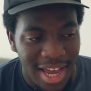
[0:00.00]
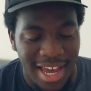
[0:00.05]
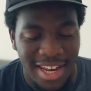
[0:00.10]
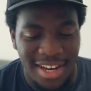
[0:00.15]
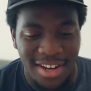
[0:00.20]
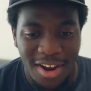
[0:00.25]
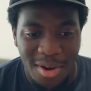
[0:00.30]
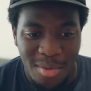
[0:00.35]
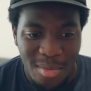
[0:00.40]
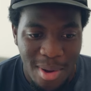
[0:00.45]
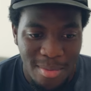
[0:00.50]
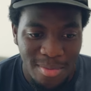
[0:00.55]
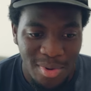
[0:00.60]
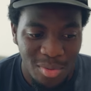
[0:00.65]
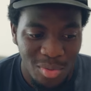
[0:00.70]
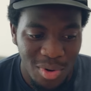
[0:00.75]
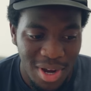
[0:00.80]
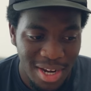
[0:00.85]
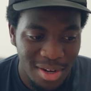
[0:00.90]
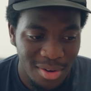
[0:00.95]
And I remember
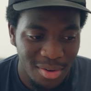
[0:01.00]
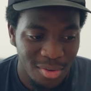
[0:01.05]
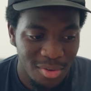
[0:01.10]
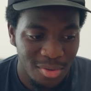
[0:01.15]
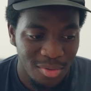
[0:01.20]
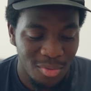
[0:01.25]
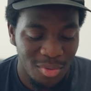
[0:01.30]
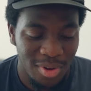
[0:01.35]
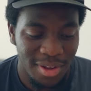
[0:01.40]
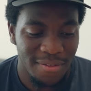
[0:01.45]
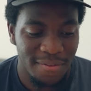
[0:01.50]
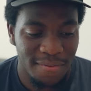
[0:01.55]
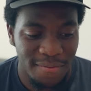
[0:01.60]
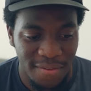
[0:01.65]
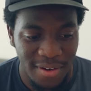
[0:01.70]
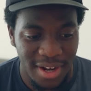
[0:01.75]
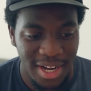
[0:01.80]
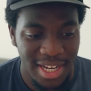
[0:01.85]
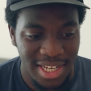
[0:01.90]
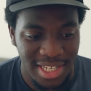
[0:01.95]
when we
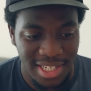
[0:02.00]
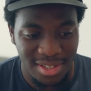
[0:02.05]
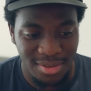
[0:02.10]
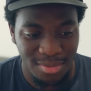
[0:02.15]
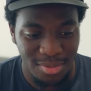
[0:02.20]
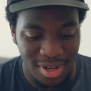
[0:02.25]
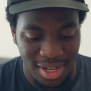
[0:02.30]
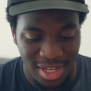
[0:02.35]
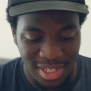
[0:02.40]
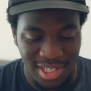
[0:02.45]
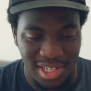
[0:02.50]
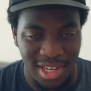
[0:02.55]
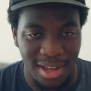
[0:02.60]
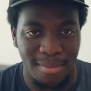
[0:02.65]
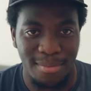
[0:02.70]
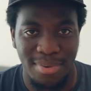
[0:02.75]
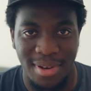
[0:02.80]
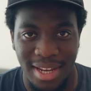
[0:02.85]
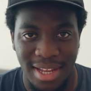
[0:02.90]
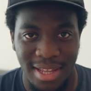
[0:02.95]
first were
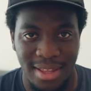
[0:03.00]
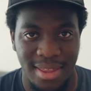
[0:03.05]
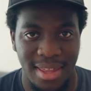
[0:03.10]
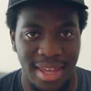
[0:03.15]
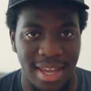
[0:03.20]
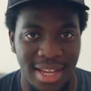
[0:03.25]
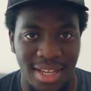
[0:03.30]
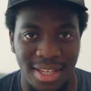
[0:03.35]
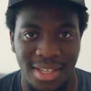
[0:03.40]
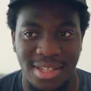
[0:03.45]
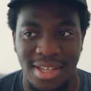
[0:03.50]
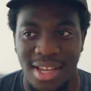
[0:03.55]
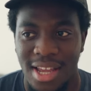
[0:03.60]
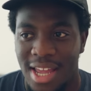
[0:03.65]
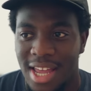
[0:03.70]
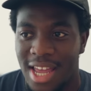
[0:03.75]
sampling things